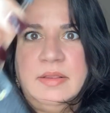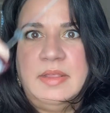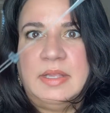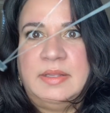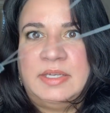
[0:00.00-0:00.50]

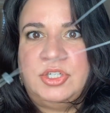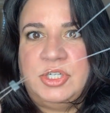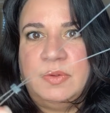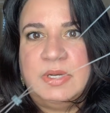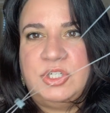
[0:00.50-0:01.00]
that lets
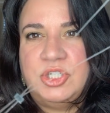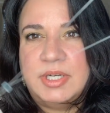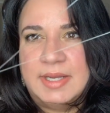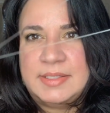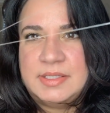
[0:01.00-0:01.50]
you
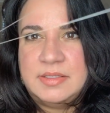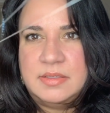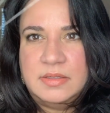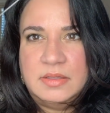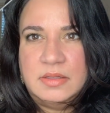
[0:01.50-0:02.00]
adjust
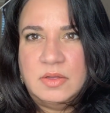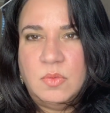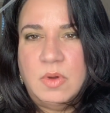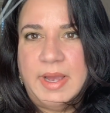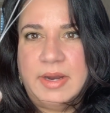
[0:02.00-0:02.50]
the
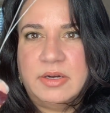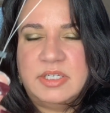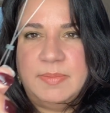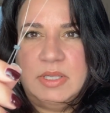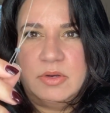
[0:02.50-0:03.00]
wire
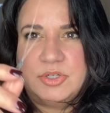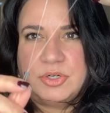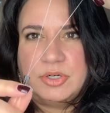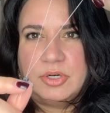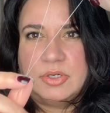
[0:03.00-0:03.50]
to be
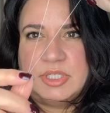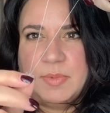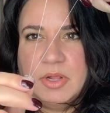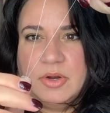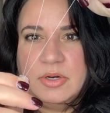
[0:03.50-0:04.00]
larger or
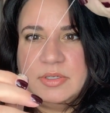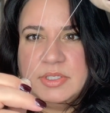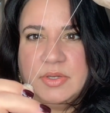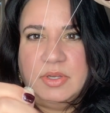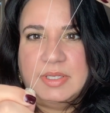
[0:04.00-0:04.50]
smaller.
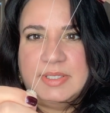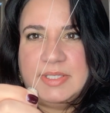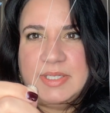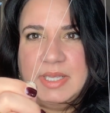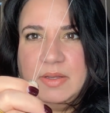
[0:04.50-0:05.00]
So you can
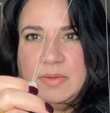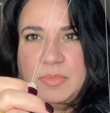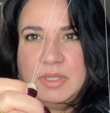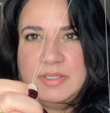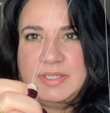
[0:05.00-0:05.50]
see I
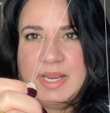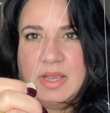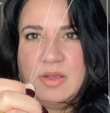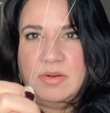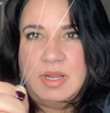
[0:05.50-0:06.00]
pull it
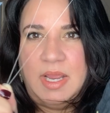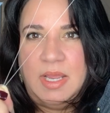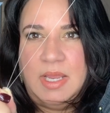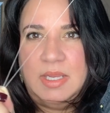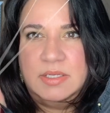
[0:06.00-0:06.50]
down
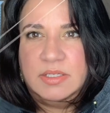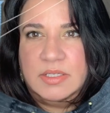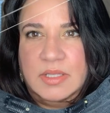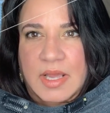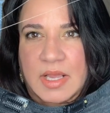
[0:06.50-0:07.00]
and
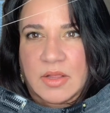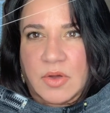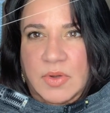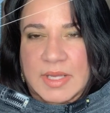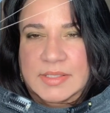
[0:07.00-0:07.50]
the
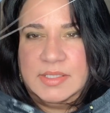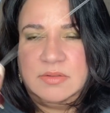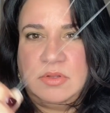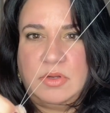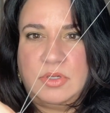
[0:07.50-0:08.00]
halo gets
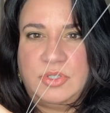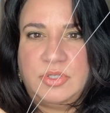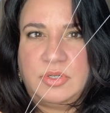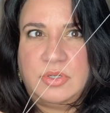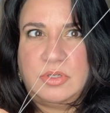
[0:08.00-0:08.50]

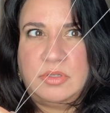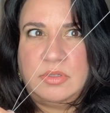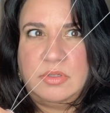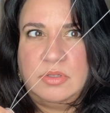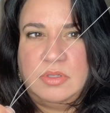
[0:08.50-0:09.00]
larger.
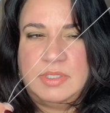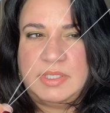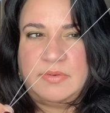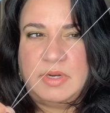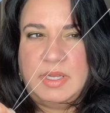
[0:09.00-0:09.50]
Is
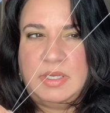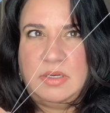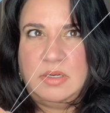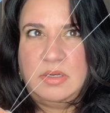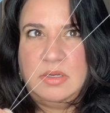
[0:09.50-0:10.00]
that right?
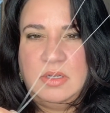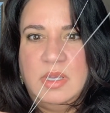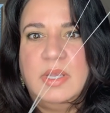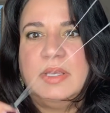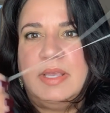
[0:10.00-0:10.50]

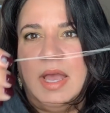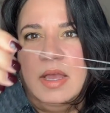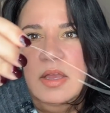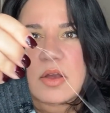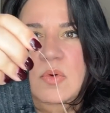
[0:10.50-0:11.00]
Yeah.
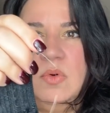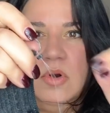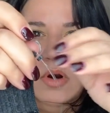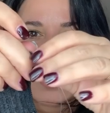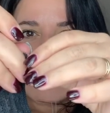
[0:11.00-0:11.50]

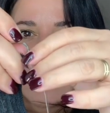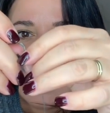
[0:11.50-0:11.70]
Or if